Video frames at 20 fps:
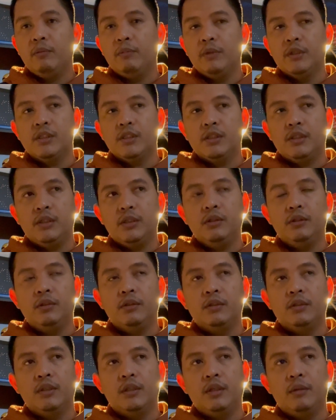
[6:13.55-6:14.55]
But still,
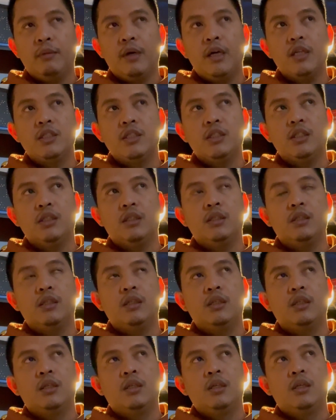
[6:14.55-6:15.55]
imagine,
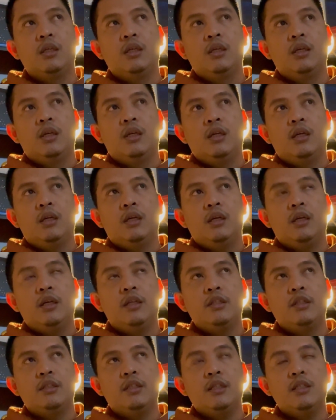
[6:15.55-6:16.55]

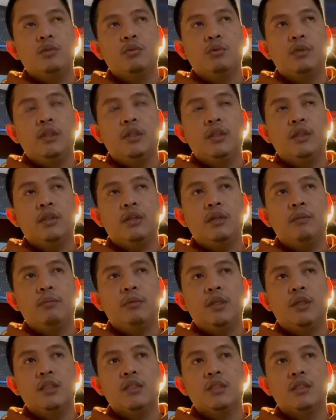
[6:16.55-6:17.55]
and just within 3
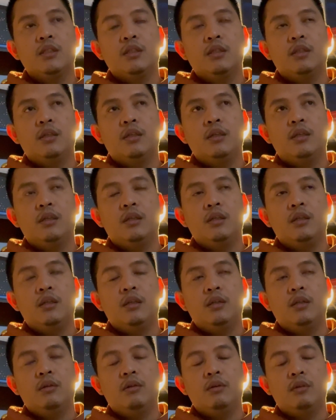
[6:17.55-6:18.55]
months,
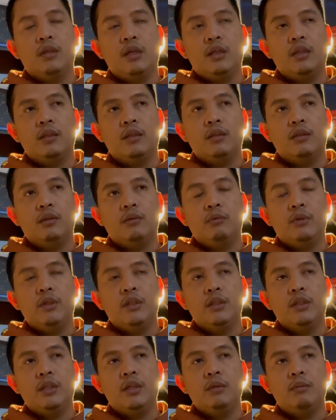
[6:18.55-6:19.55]
not
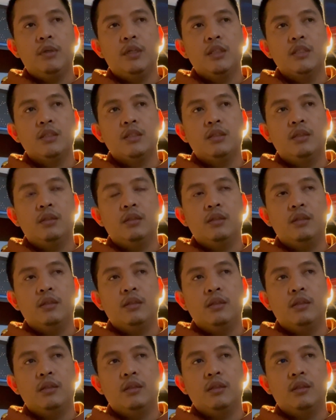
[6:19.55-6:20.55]
within 3 months,
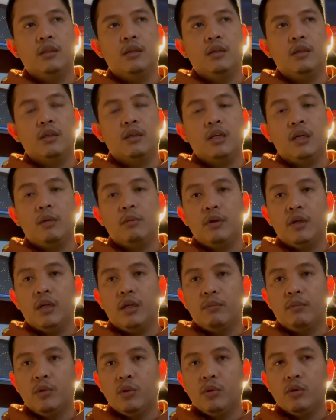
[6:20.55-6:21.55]
the camera
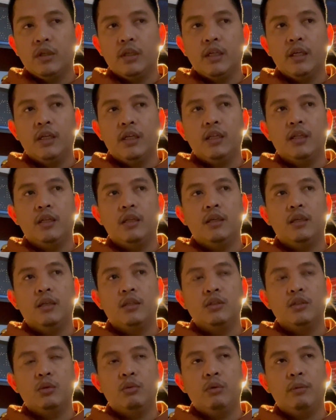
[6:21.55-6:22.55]
got broke again.
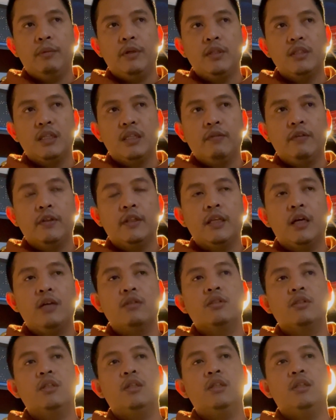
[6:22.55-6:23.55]
So we paid
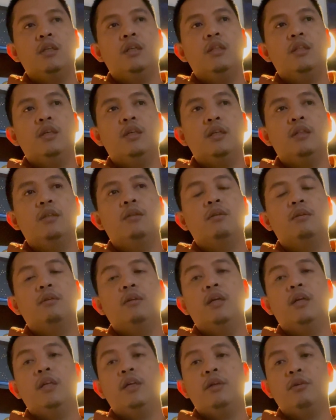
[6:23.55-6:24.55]
7,000, and then
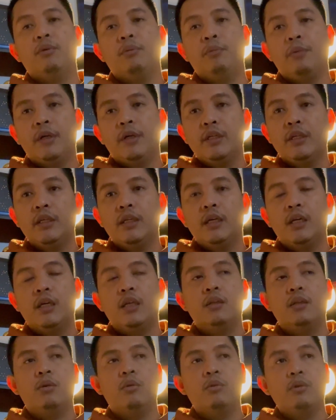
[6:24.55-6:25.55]
getting it repaired
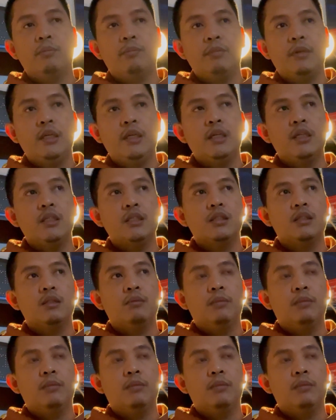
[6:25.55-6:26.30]
again or replaced.